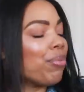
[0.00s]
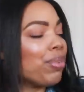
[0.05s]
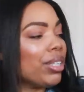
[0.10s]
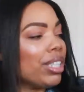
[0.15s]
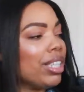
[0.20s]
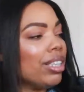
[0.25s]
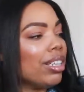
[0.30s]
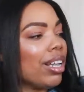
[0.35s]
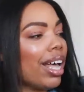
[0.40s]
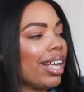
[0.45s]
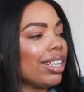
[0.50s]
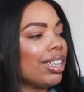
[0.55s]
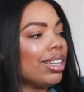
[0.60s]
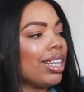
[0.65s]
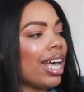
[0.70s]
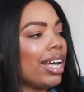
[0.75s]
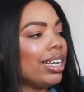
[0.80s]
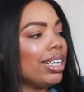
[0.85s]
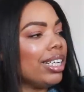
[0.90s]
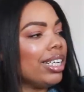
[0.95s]
I really like
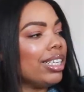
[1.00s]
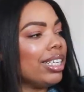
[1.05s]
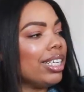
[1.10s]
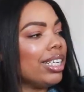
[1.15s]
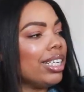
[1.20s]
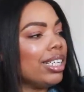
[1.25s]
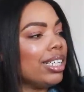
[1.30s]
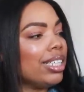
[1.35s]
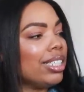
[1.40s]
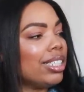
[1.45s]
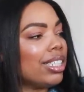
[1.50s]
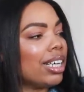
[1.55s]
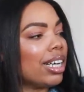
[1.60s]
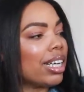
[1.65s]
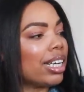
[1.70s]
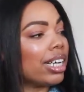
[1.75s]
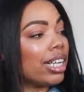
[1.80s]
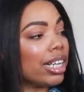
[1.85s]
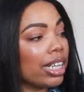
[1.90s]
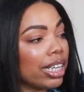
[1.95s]
that it is
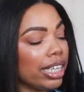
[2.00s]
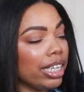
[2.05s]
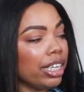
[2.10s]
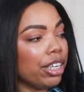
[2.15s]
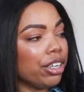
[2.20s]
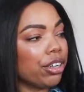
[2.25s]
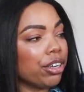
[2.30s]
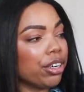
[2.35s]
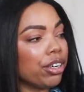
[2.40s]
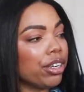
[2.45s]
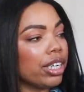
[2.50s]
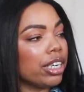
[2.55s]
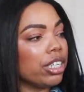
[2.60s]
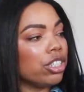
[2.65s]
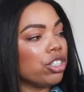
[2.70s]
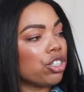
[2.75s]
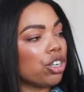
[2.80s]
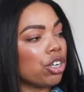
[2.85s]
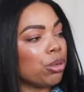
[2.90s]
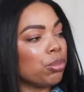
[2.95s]
clear
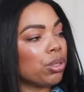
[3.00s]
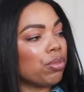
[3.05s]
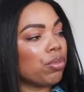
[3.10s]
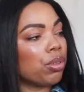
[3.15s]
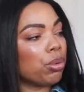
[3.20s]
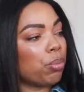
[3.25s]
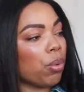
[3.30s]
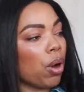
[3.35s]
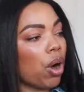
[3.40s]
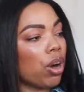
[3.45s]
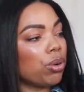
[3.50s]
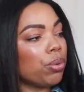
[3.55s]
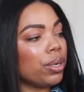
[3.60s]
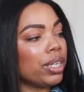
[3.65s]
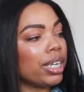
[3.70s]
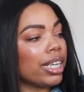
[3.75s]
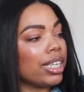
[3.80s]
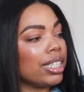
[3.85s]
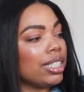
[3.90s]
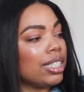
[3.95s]
in terms of the bottle
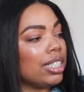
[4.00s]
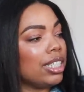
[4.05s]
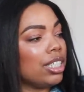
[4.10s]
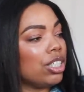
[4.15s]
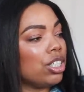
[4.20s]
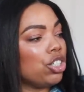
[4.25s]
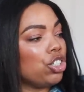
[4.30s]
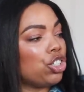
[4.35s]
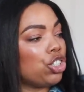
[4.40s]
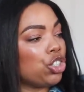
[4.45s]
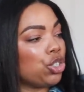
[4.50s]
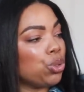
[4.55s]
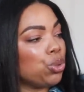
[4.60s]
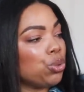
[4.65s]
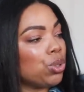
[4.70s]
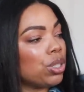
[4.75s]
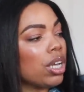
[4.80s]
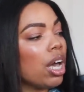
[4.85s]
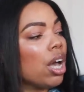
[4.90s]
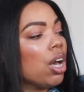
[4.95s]
and I can see the
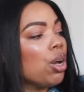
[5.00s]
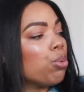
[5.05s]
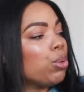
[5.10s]
juice,